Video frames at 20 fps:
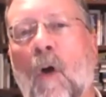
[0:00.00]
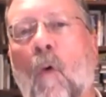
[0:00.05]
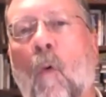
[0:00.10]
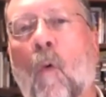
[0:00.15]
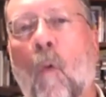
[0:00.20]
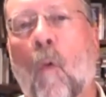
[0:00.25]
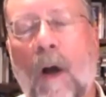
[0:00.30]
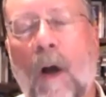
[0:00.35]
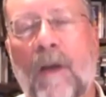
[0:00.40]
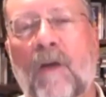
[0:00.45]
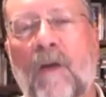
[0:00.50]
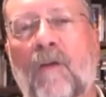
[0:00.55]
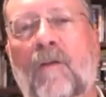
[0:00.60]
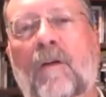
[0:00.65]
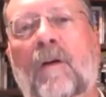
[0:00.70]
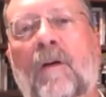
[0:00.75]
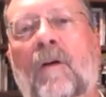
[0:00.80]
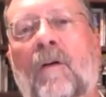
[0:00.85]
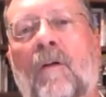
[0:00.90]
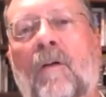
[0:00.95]
what you
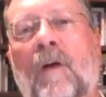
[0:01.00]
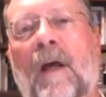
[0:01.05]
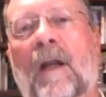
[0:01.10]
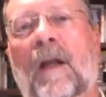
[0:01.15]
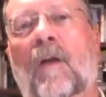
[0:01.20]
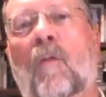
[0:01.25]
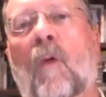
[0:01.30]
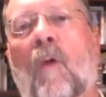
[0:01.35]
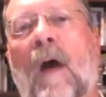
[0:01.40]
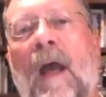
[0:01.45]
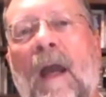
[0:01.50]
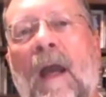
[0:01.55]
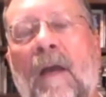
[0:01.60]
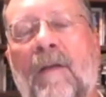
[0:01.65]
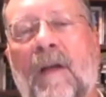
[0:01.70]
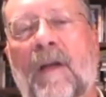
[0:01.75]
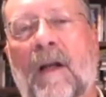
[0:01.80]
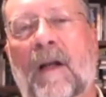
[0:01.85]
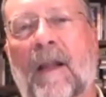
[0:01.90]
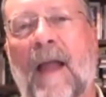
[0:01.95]
do in a way
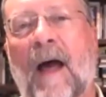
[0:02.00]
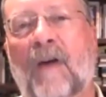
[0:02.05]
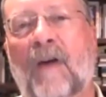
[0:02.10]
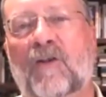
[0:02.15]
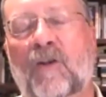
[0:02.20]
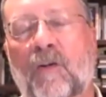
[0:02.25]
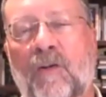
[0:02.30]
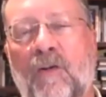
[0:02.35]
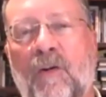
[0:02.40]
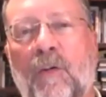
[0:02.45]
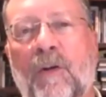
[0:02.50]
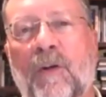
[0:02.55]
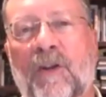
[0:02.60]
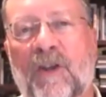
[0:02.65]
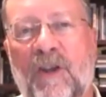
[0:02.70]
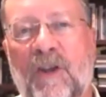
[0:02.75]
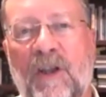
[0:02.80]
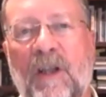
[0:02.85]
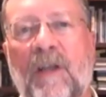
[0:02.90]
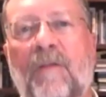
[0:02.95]
that allows you to
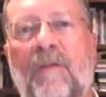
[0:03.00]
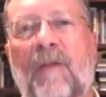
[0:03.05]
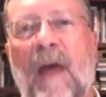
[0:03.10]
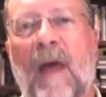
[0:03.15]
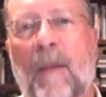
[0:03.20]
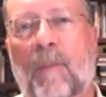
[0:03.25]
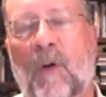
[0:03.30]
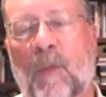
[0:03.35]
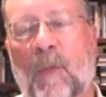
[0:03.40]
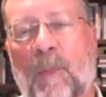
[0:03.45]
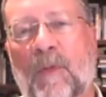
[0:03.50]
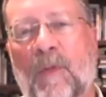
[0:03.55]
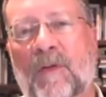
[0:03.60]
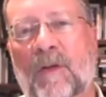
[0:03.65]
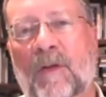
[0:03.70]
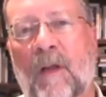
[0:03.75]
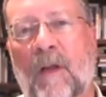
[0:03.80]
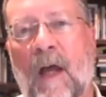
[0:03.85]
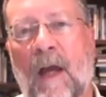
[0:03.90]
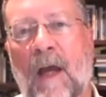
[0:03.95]
achieve that purpose
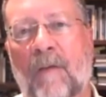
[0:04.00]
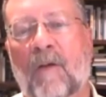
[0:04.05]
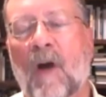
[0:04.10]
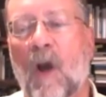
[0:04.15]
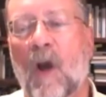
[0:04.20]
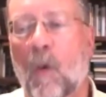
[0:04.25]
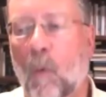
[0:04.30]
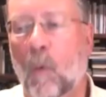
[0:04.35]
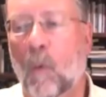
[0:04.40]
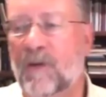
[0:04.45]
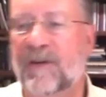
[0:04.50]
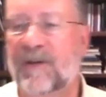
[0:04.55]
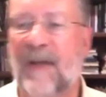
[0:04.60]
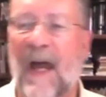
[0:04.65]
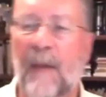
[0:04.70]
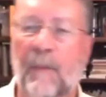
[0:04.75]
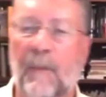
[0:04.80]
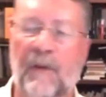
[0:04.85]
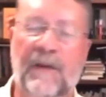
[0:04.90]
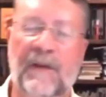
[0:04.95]
in life while
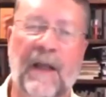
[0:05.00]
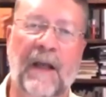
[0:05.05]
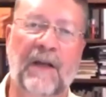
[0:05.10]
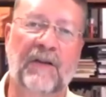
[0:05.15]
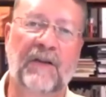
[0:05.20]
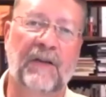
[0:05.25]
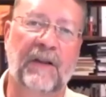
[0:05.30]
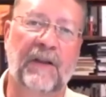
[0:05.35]
simultaneously